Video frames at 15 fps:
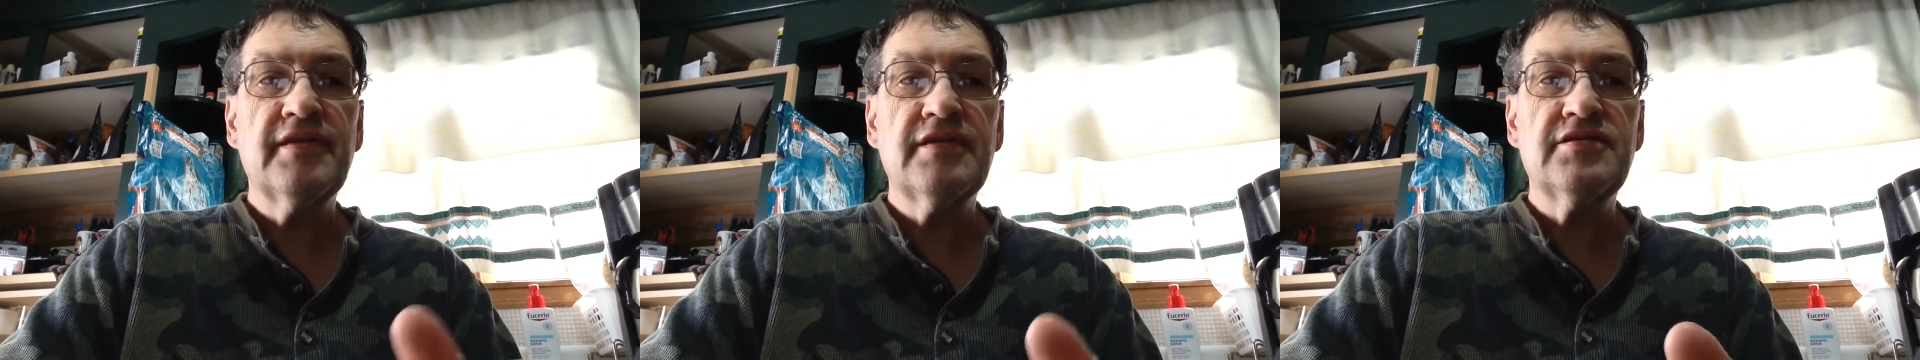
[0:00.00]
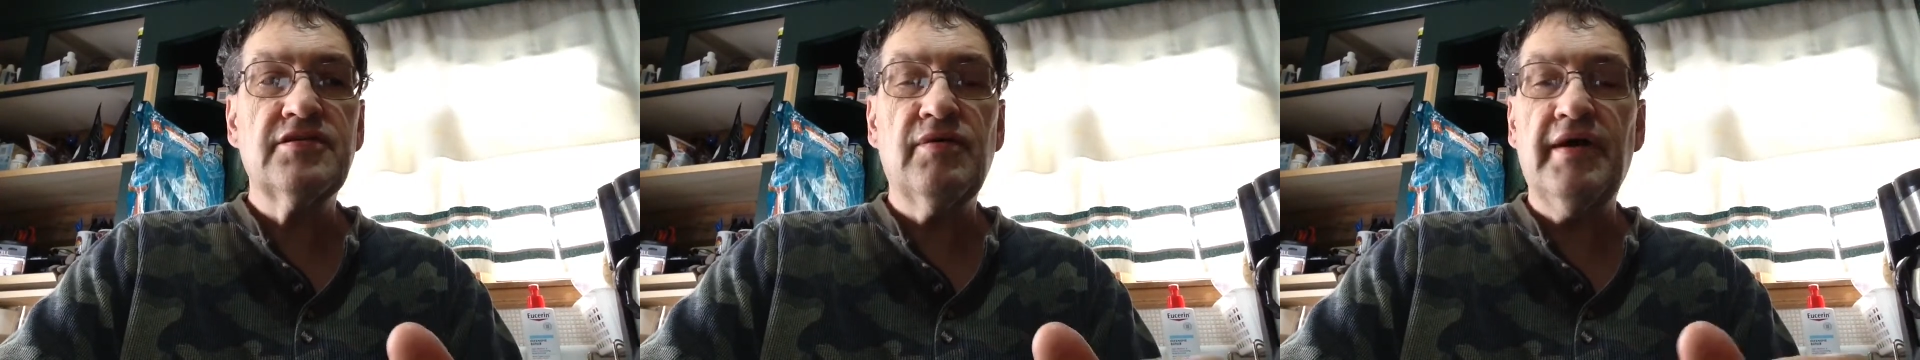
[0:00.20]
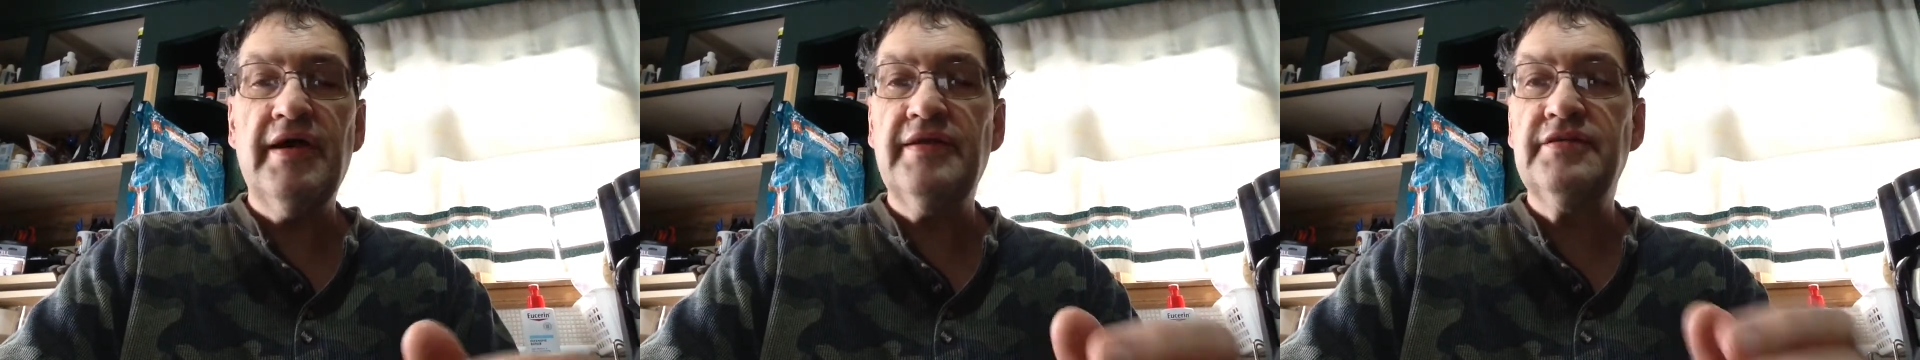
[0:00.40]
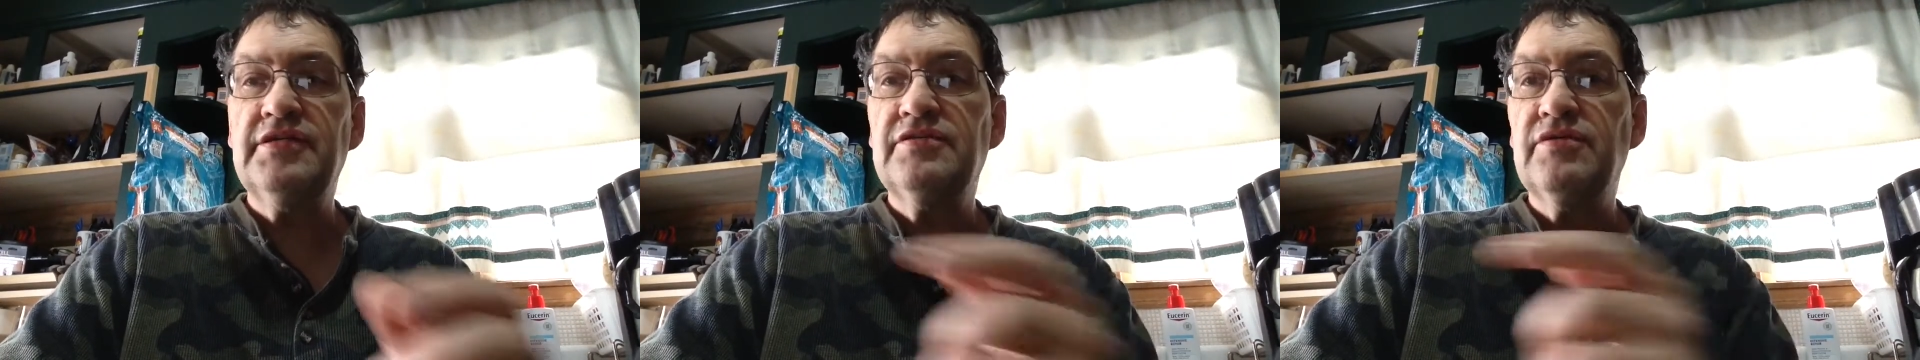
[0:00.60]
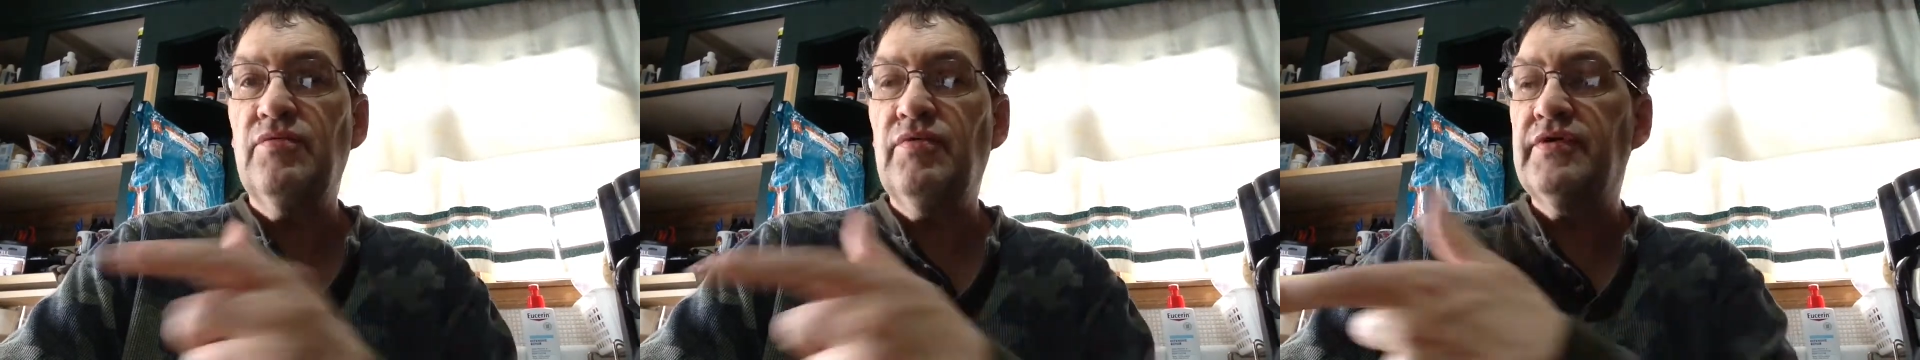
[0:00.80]
so I
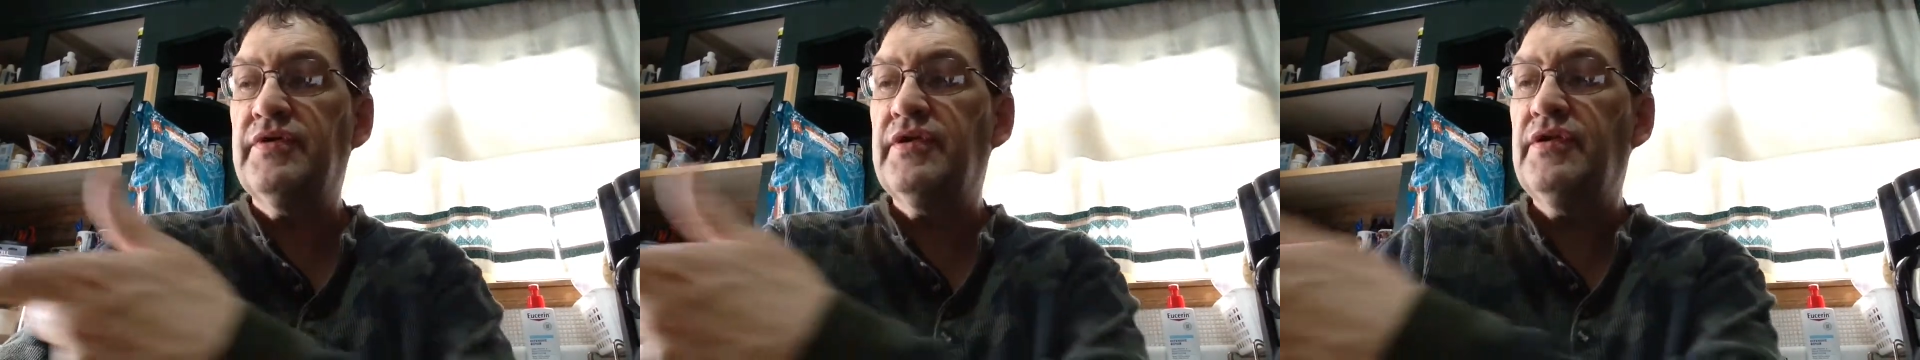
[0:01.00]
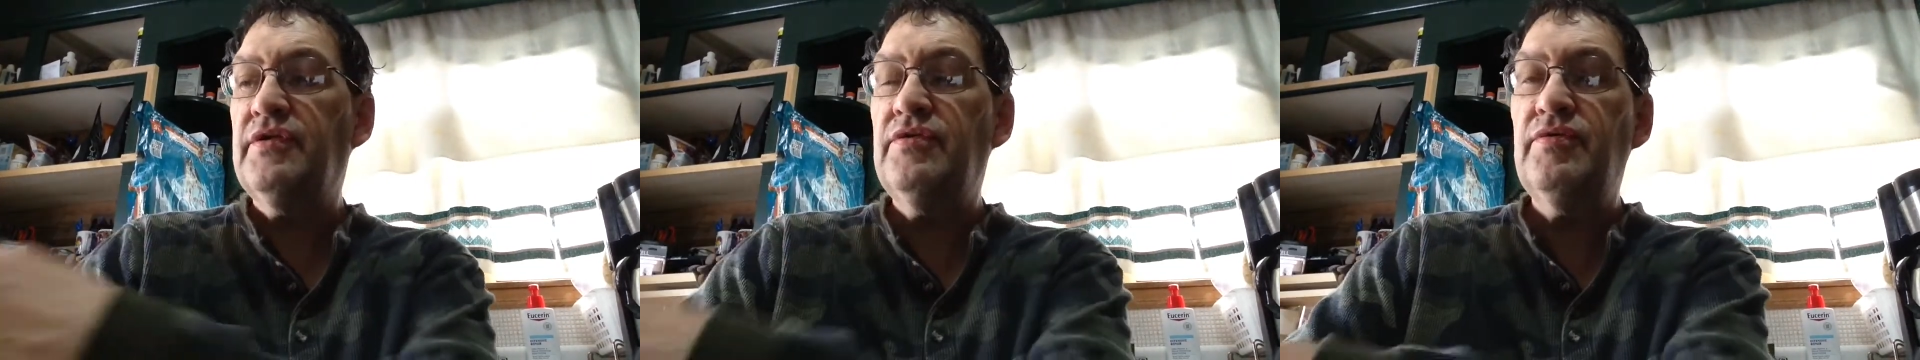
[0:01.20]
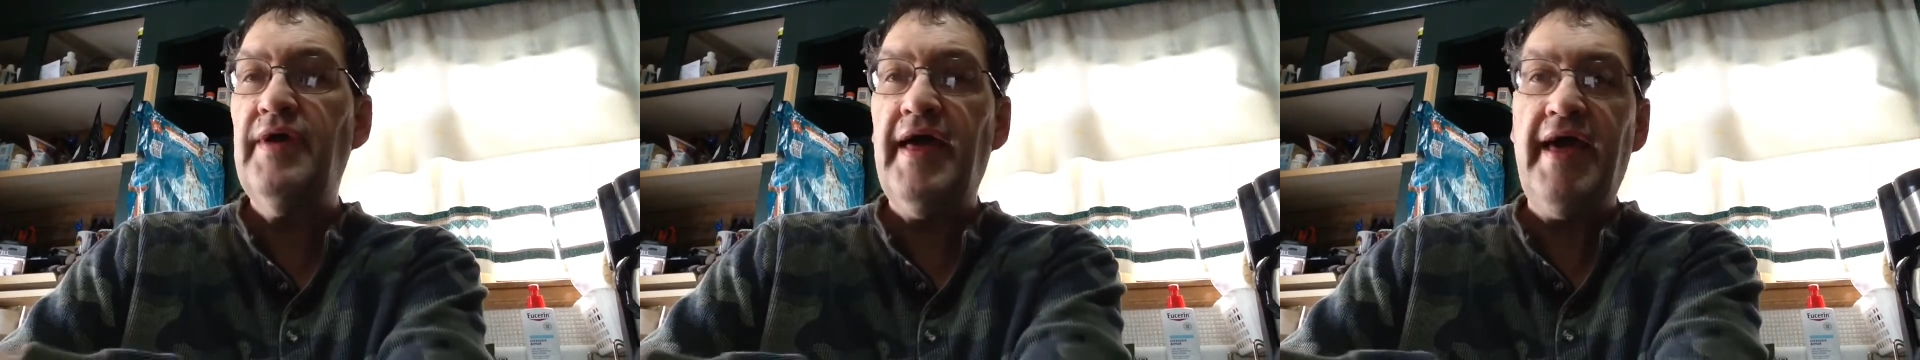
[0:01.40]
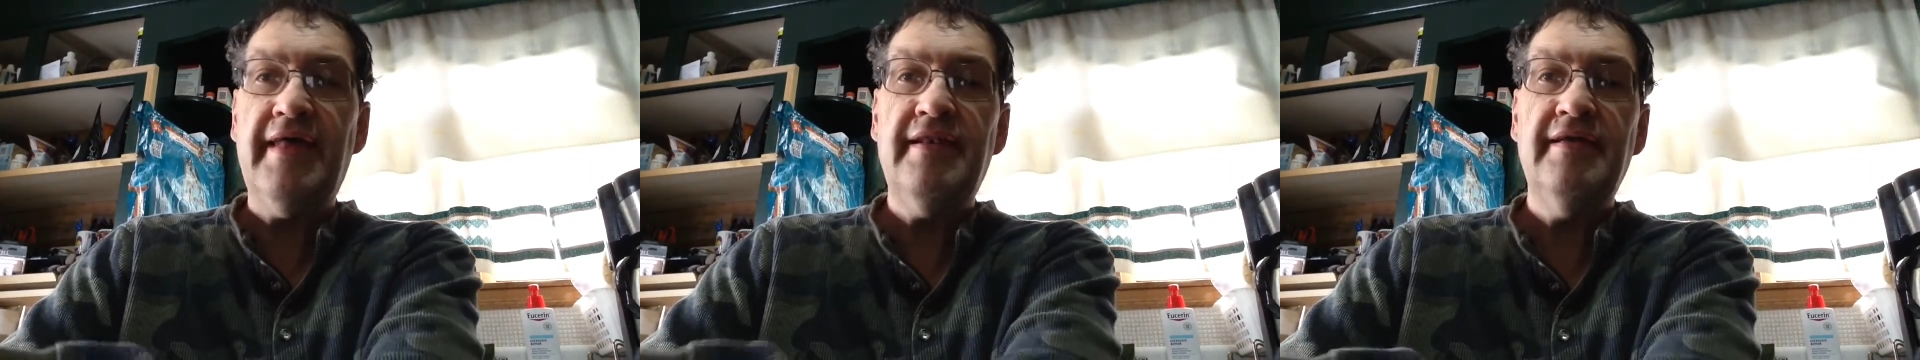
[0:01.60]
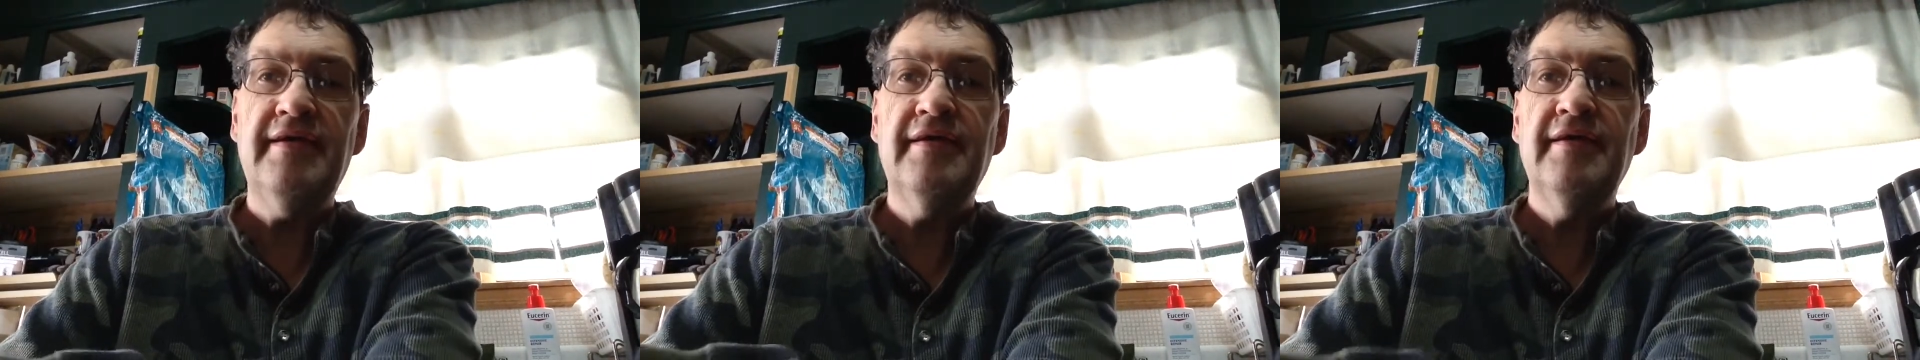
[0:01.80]
just ordered a new head